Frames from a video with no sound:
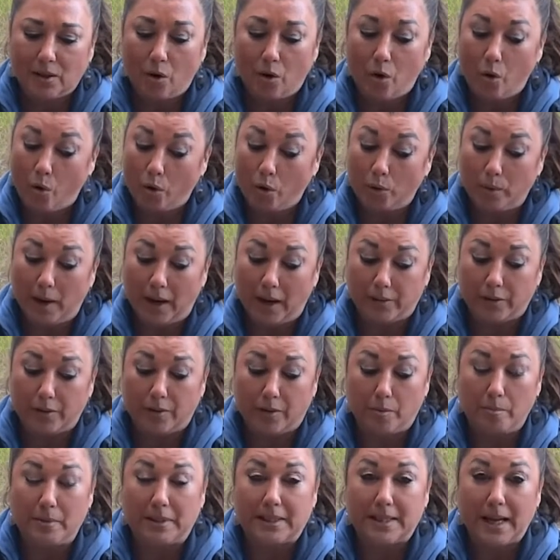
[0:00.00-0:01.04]
or rather
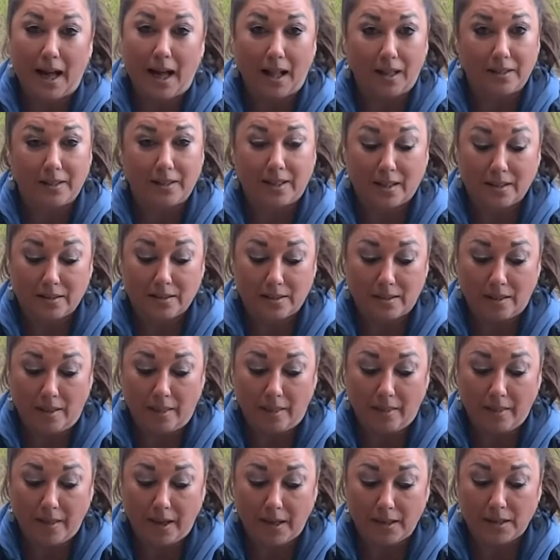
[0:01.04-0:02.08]
the metallic
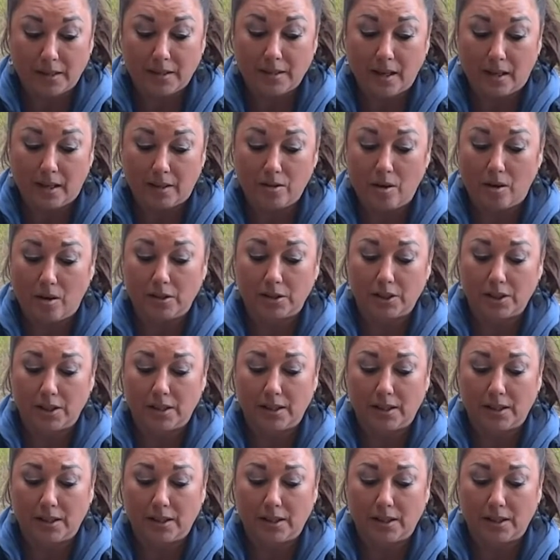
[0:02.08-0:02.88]
synthetic technology